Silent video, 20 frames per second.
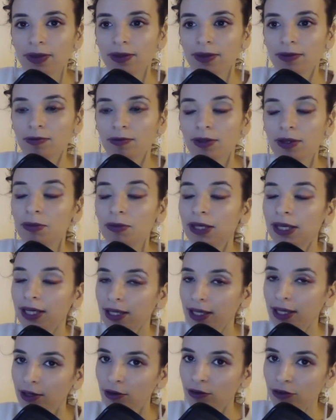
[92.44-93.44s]
the
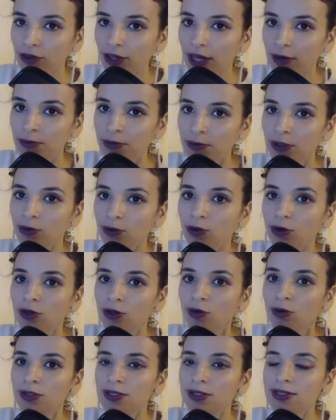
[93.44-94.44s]
beginning of Capricorn
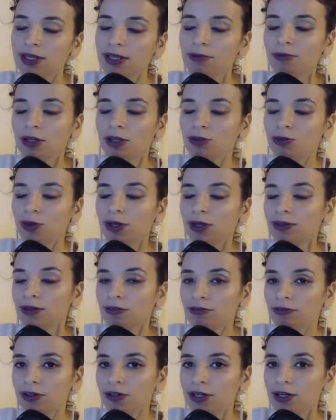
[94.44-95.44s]
on December
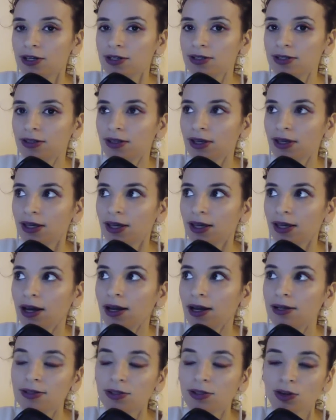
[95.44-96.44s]
21st
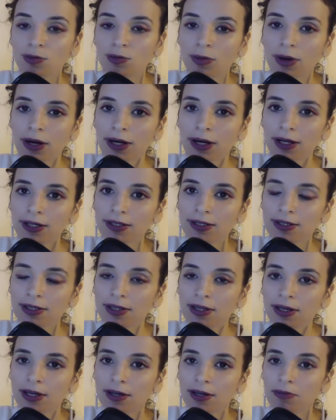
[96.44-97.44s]
also marks
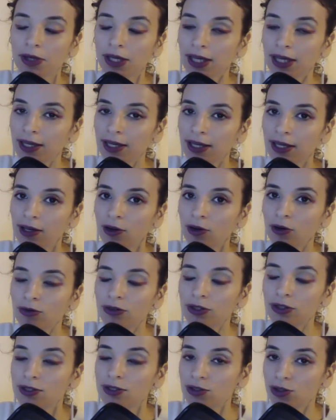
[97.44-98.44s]
the beginning of
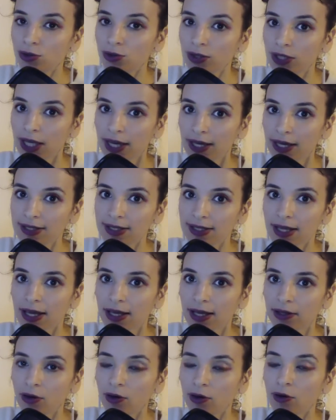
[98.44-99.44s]
the zodiac
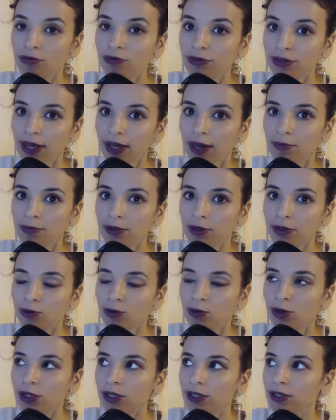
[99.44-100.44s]
sign of
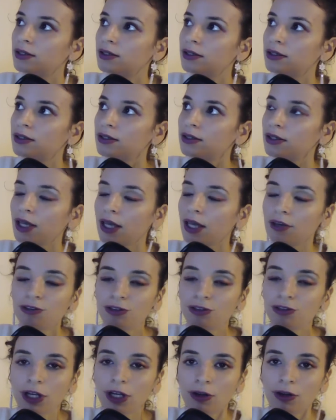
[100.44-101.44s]
Capricorn. If
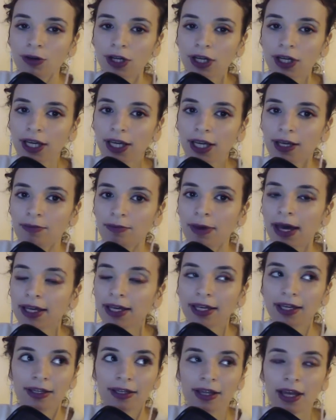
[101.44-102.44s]
we look
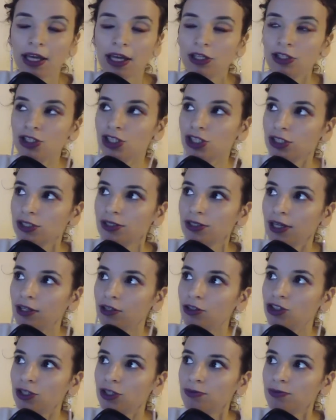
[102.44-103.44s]
back in ancient
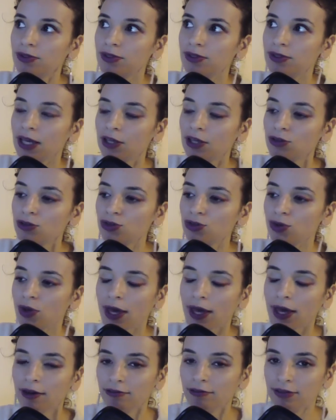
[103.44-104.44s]
Egypt, they used to
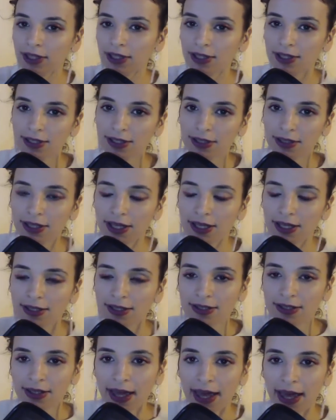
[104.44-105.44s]
have these
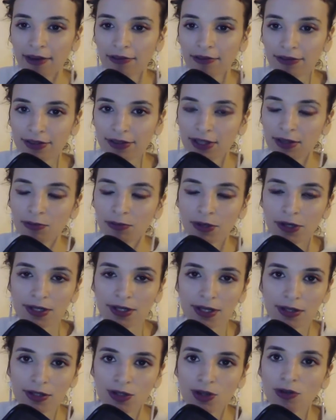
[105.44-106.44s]
staffs, the
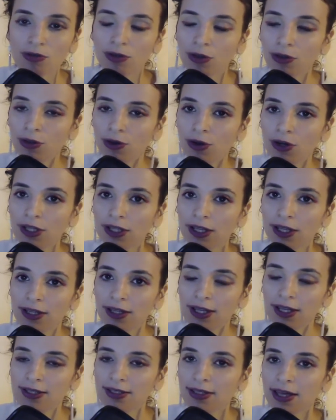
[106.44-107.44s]
persons of authority,
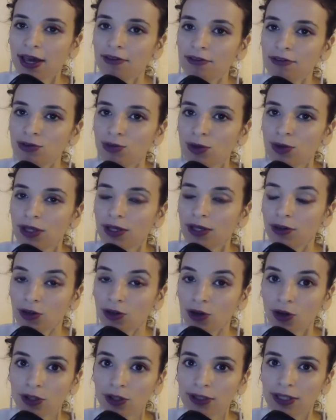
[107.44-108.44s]
these staffs with a
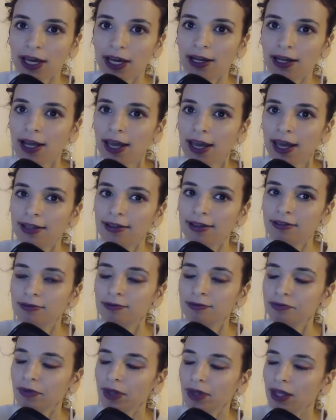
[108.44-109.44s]
crocodile head.
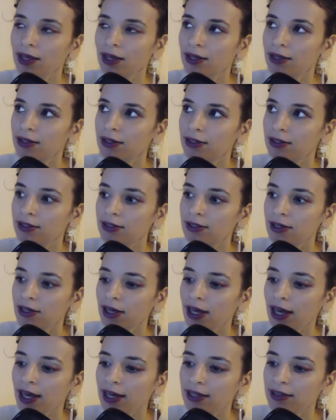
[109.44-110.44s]

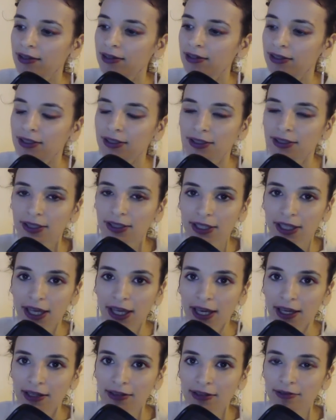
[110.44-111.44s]
And
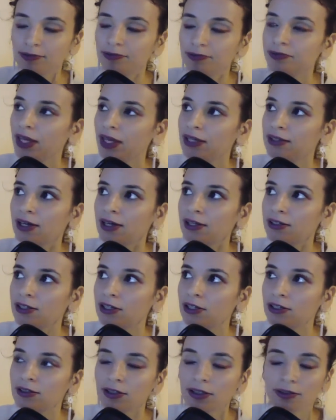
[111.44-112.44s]
again,
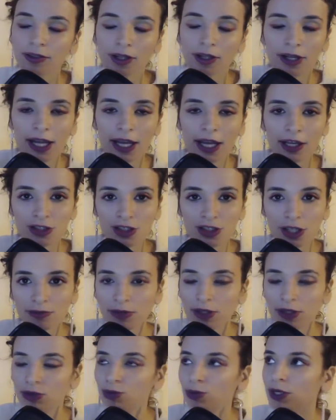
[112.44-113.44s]
another connection
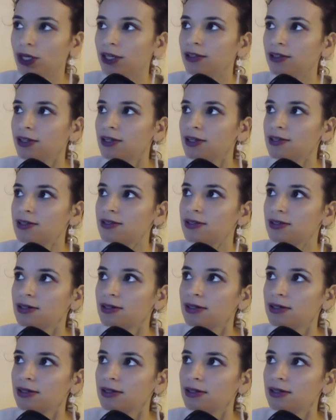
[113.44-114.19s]
between this